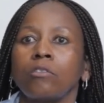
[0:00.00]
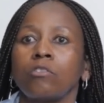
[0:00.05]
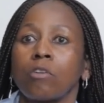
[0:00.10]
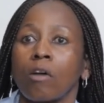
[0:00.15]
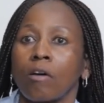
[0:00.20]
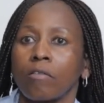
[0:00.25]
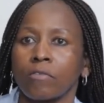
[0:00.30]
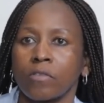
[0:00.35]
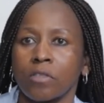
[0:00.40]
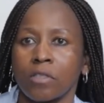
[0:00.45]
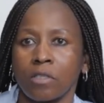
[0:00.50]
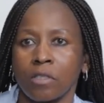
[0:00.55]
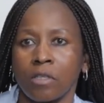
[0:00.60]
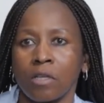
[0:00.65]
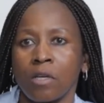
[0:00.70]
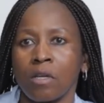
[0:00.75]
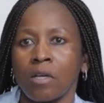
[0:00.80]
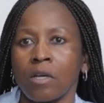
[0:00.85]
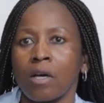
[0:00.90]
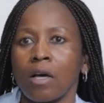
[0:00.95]
draft
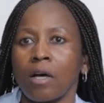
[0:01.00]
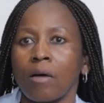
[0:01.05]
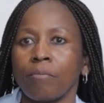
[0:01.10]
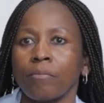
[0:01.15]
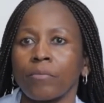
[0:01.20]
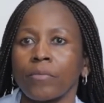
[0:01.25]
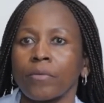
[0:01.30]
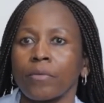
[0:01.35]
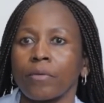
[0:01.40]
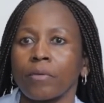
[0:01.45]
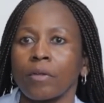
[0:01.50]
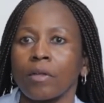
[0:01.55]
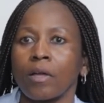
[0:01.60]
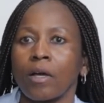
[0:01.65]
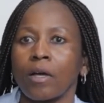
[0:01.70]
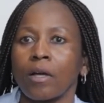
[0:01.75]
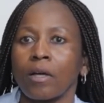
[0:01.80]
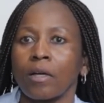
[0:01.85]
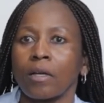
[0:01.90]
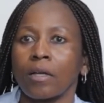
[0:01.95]

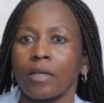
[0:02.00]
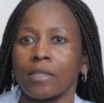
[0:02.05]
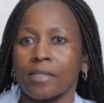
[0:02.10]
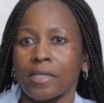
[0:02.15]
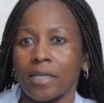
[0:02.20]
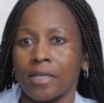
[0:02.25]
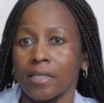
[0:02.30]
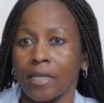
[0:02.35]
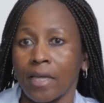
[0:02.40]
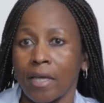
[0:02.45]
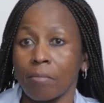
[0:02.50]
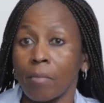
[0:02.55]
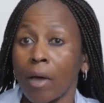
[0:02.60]
Gazette came